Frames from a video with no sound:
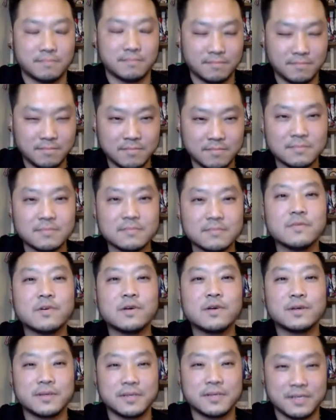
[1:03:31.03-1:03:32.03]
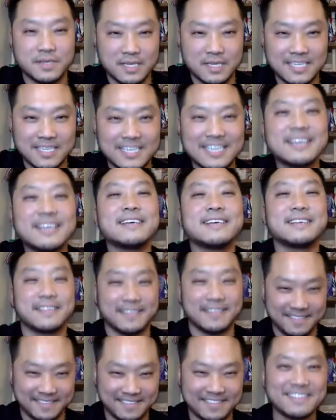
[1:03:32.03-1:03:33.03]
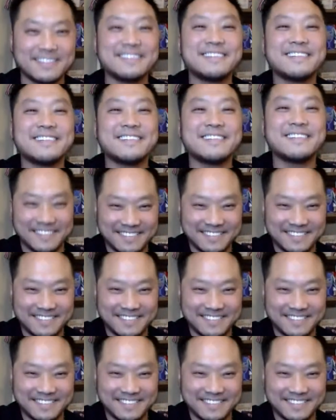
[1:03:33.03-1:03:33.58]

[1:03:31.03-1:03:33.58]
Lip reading: and they just redid the whole